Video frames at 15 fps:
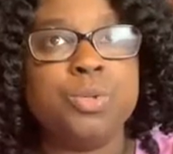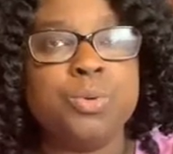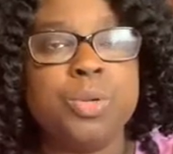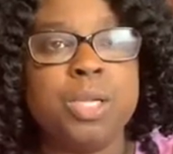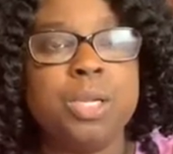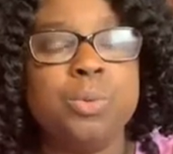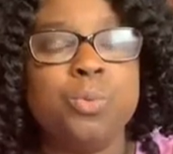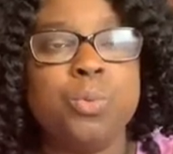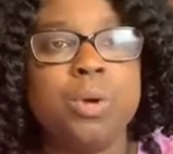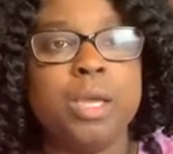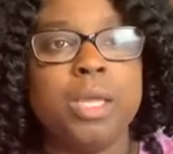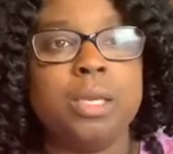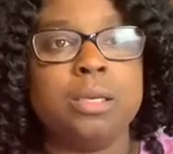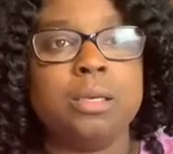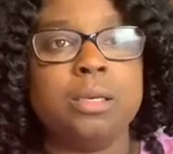doing
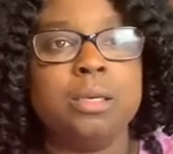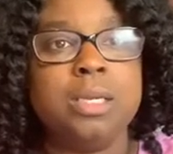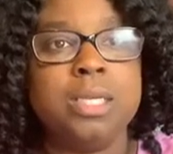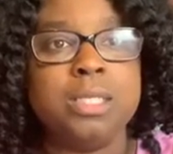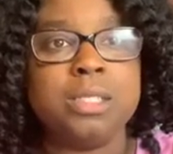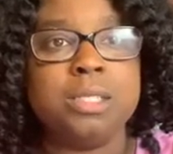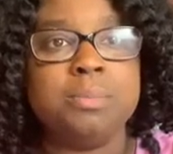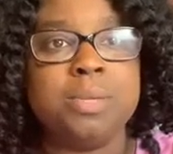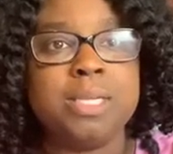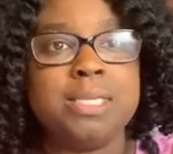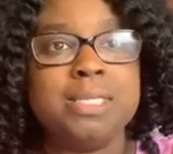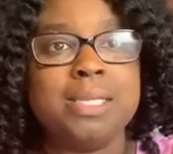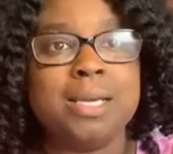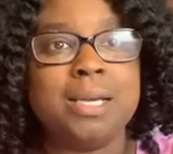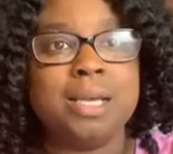what needs to be
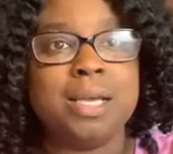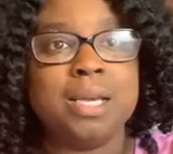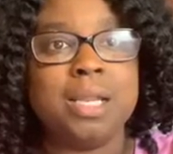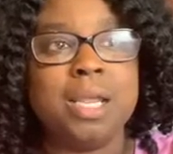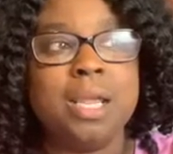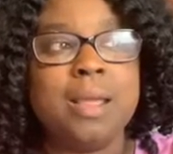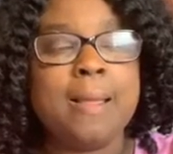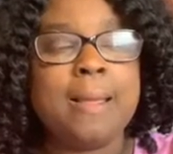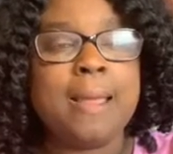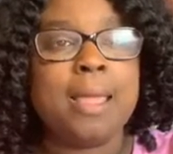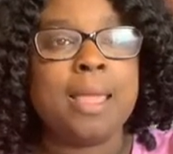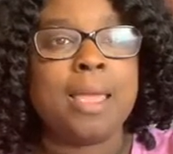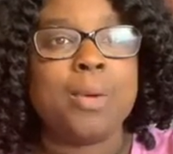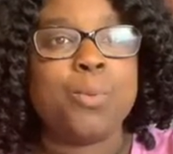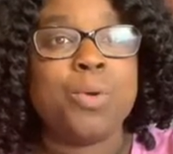done
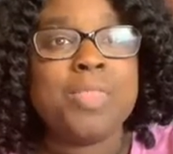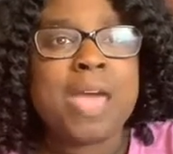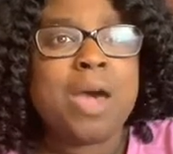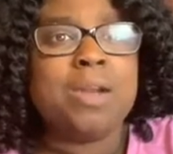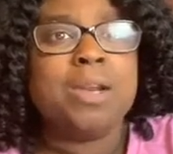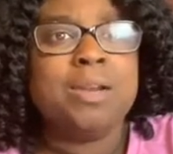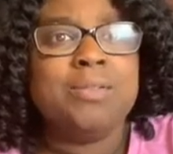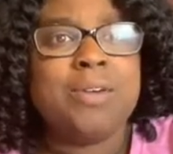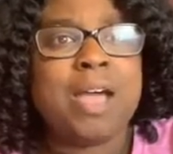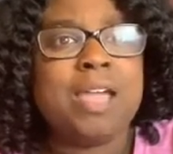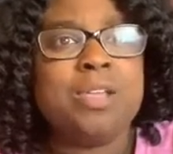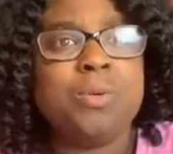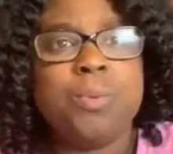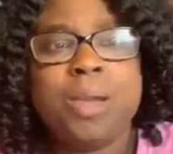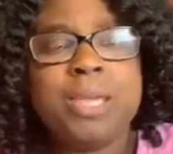without an
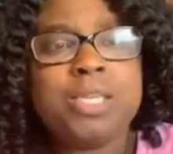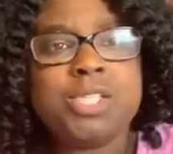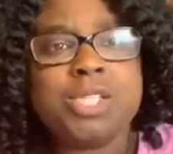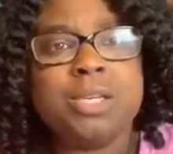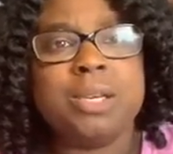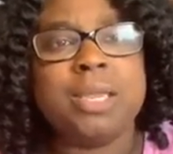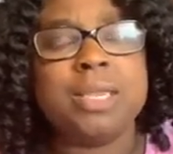evaluation?